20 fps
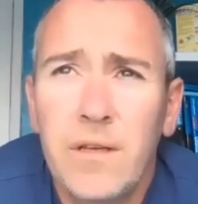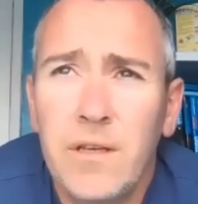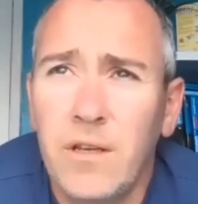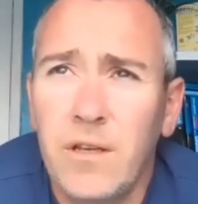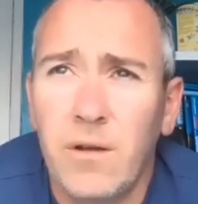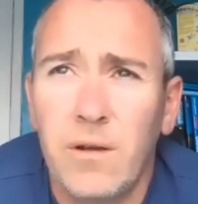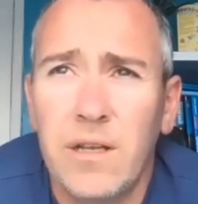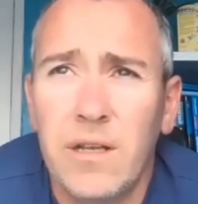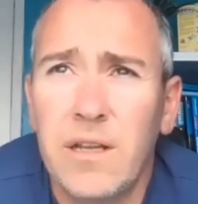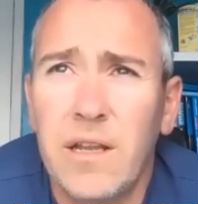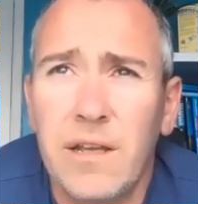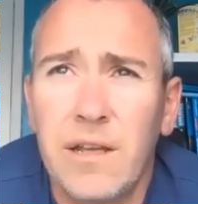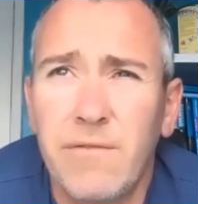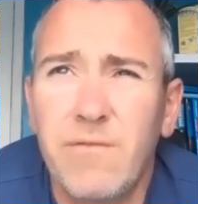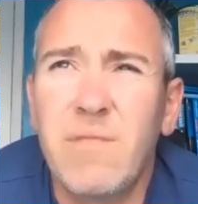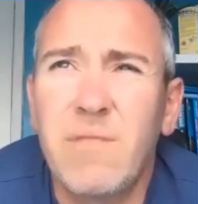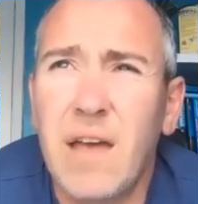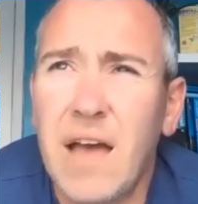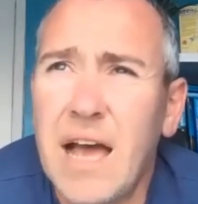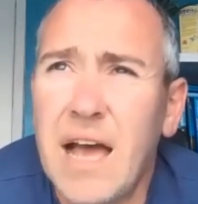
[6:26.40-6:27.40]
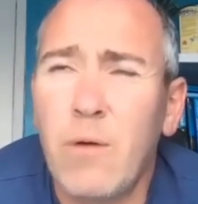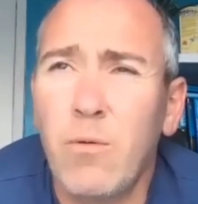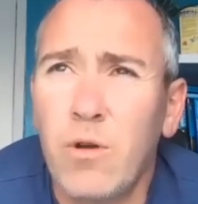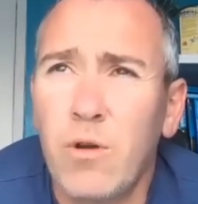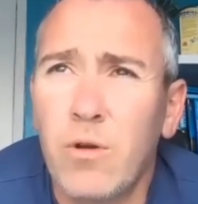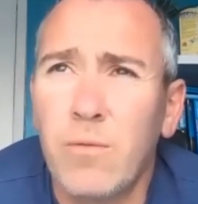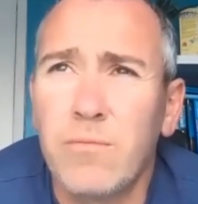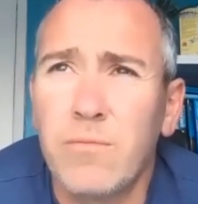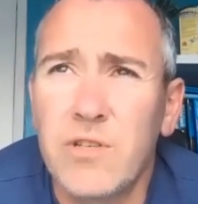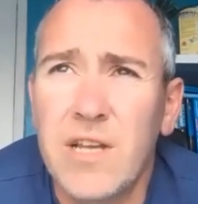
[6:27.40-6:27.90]
you know, like the
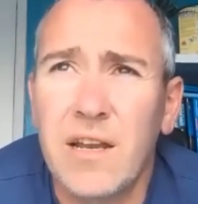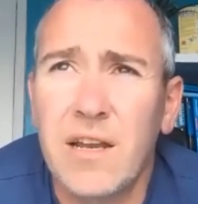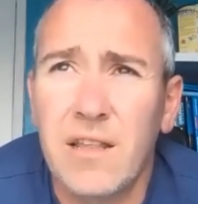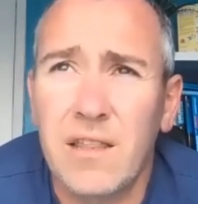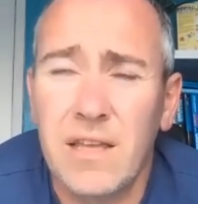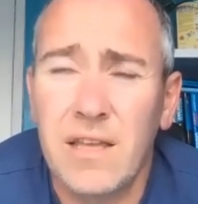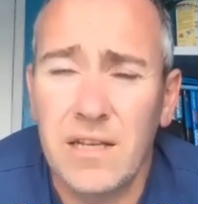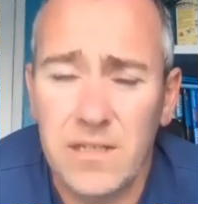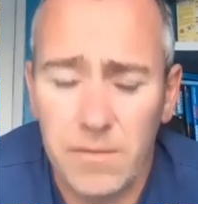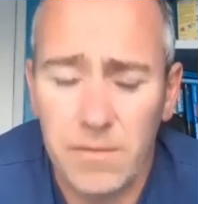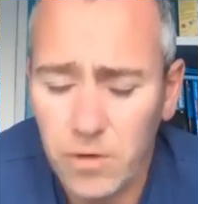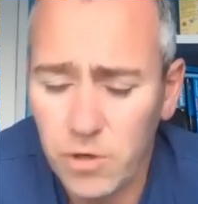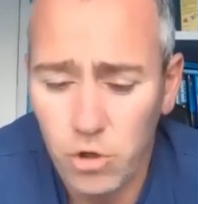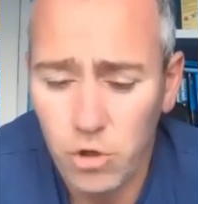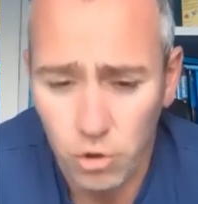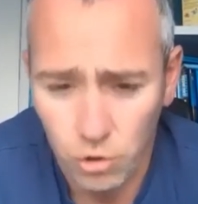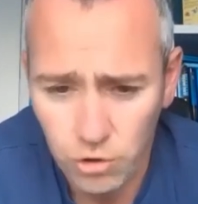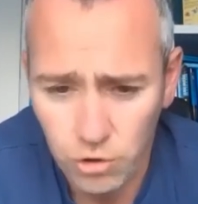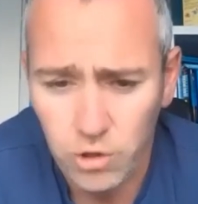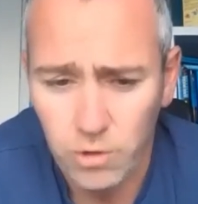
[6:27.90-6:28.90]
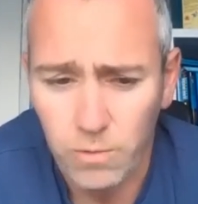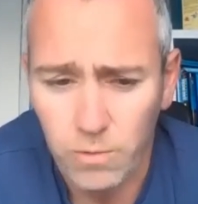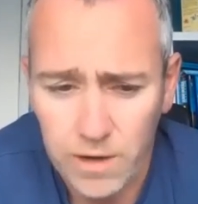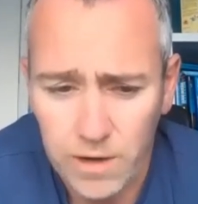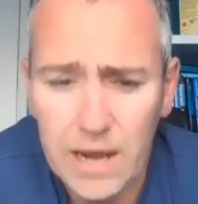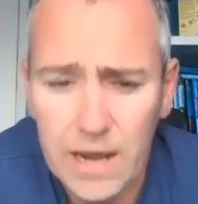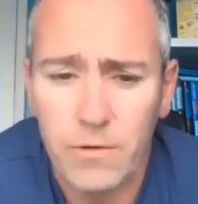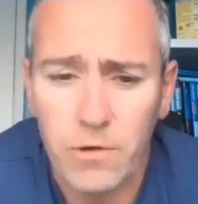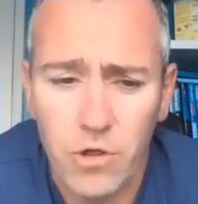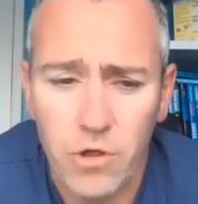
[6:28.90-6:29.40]
outcome side of things. I'm going to judge you on
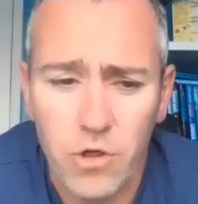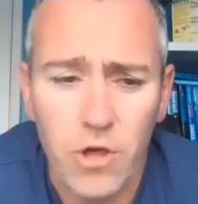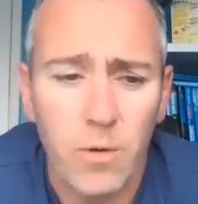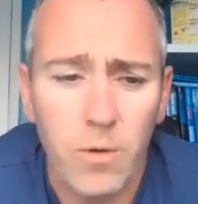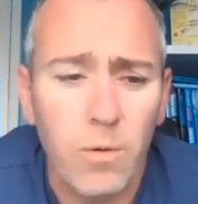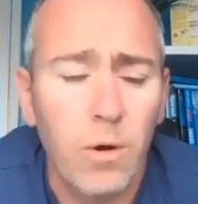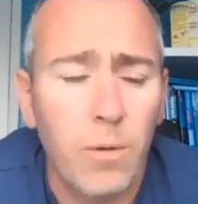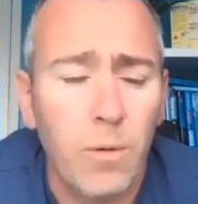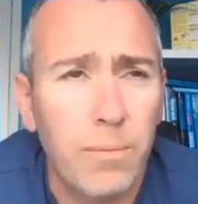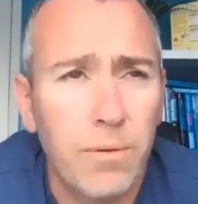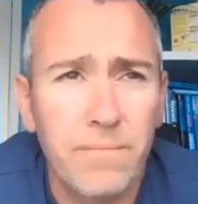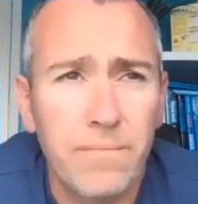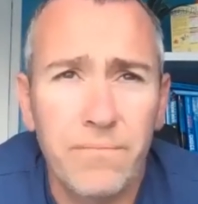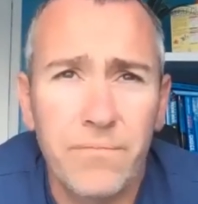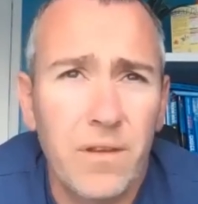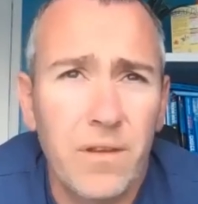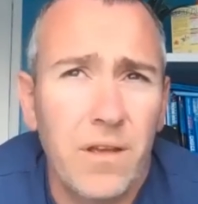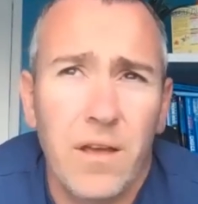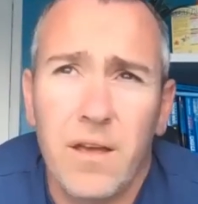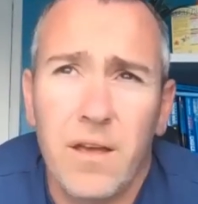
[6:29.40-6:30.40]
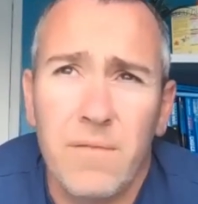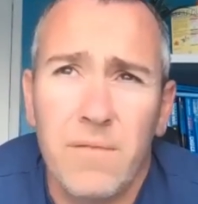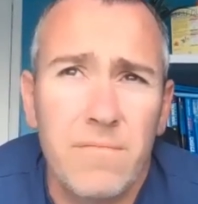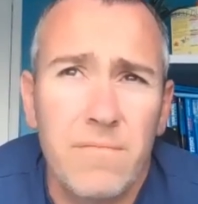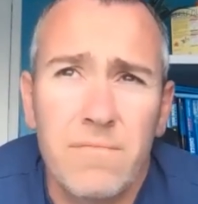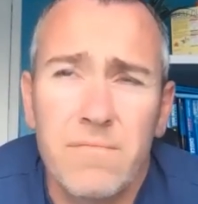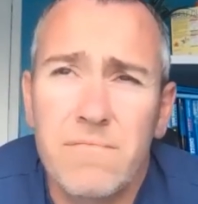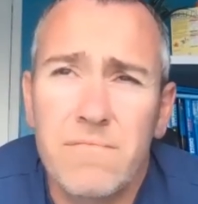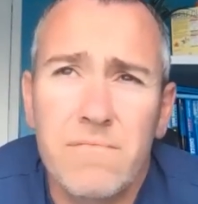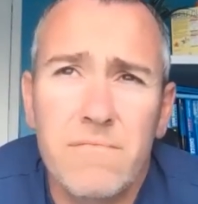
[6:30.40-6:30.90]
how you show up.
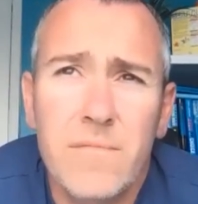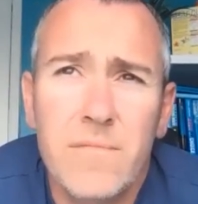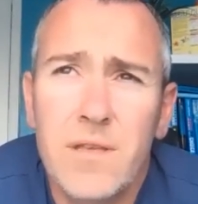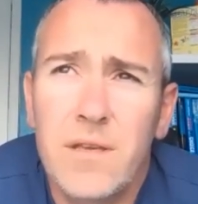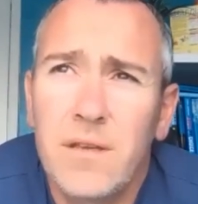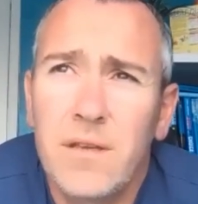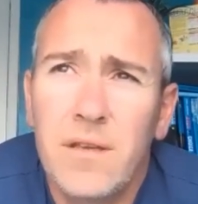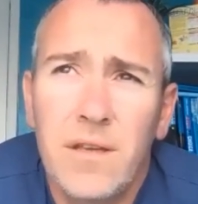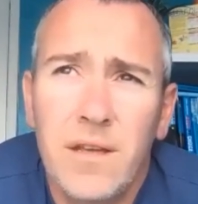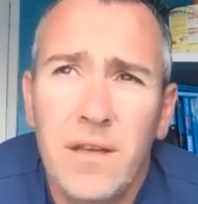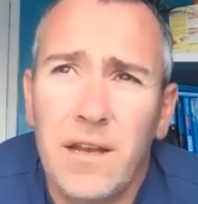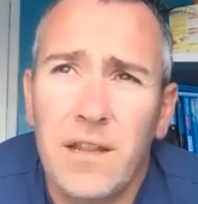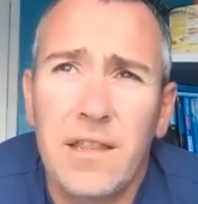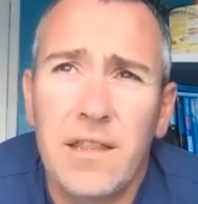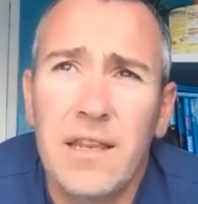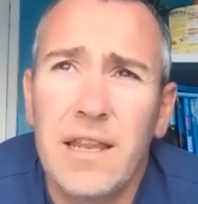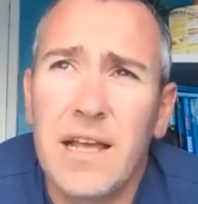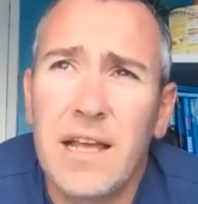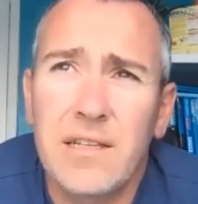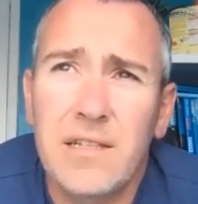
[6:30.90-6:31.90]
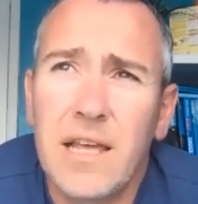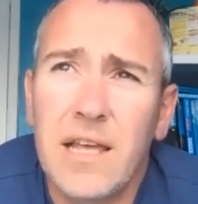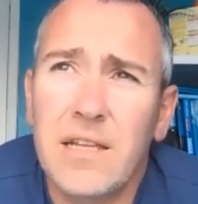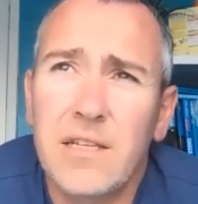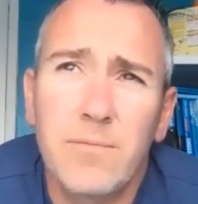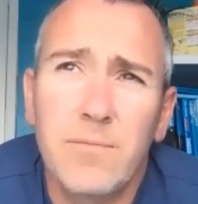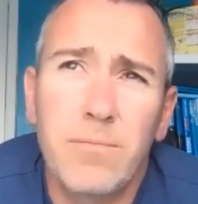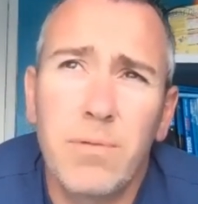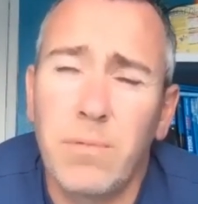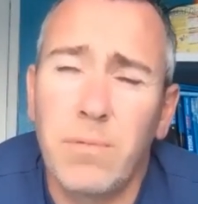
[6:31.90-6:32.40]
Um, I think that's
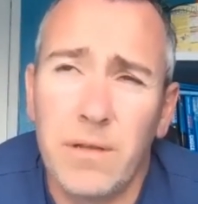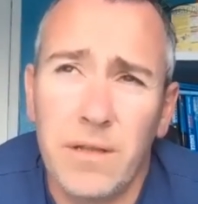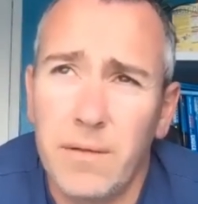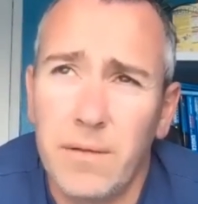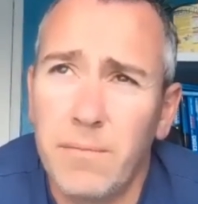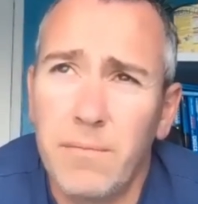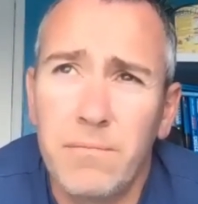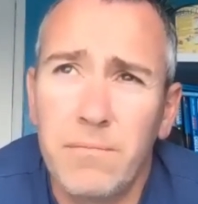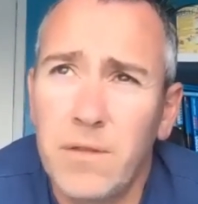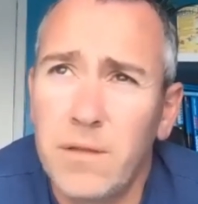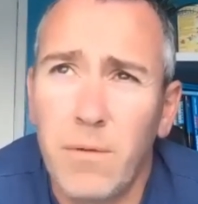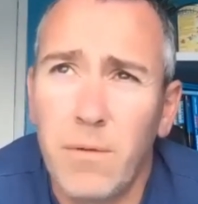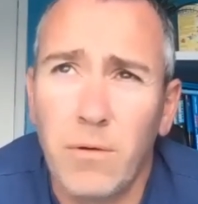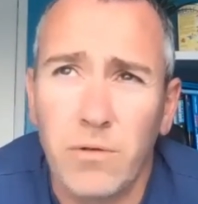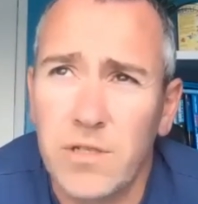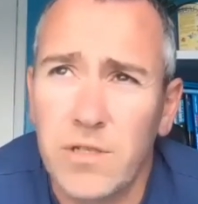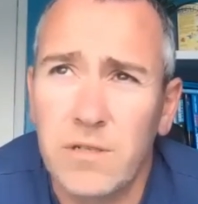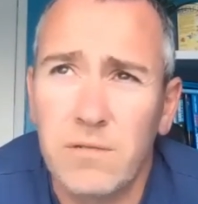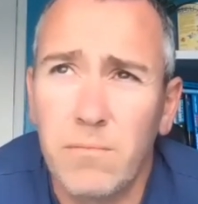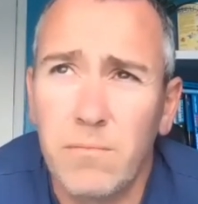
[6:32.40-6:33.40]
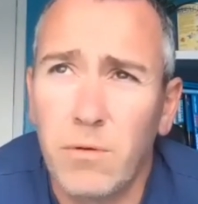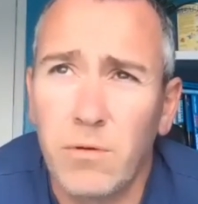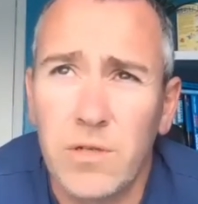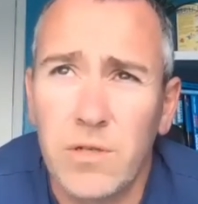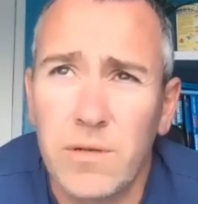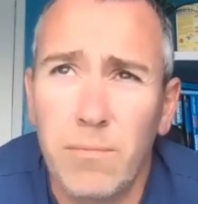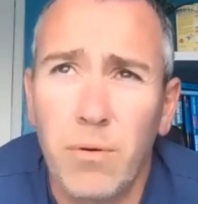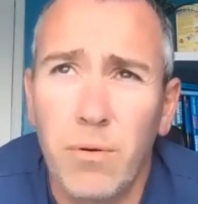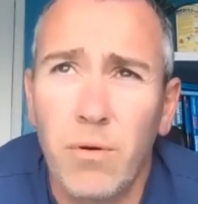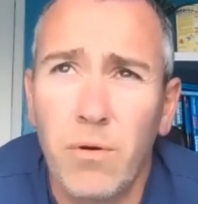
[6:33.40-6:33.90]
that's probably the most most
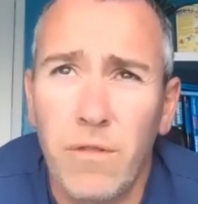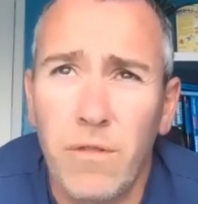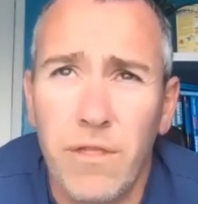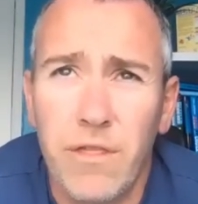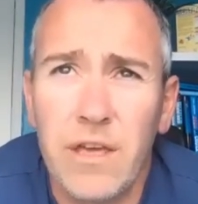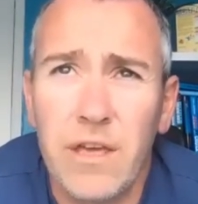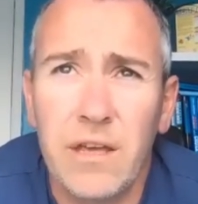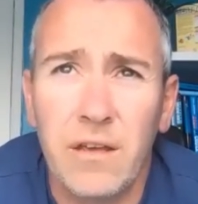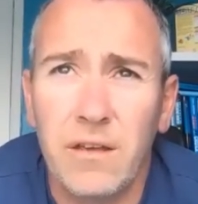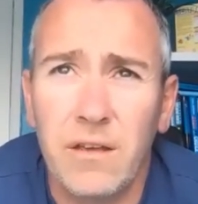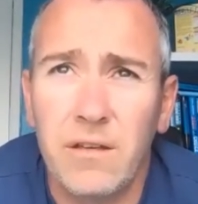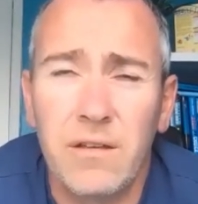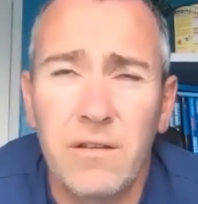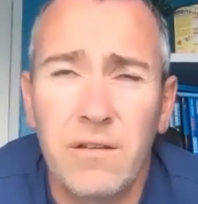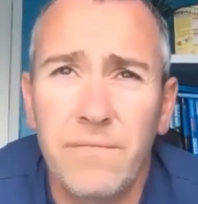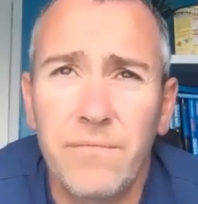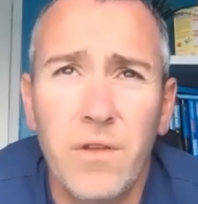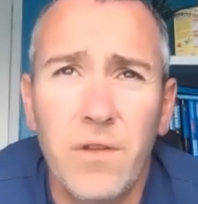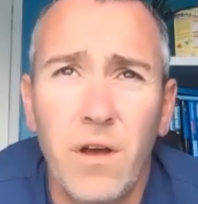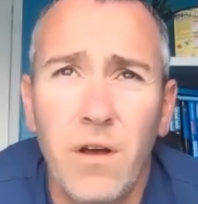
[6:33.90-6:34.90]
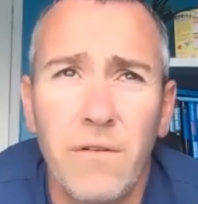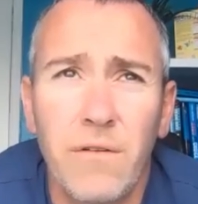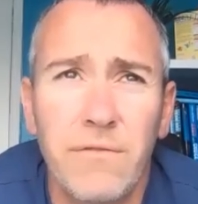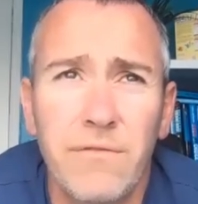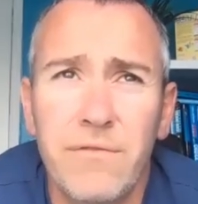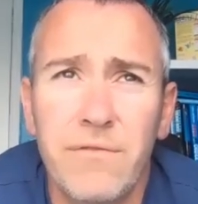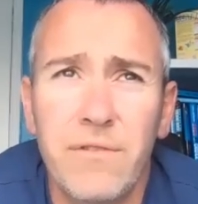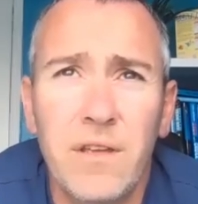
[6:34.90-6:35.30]
important thing of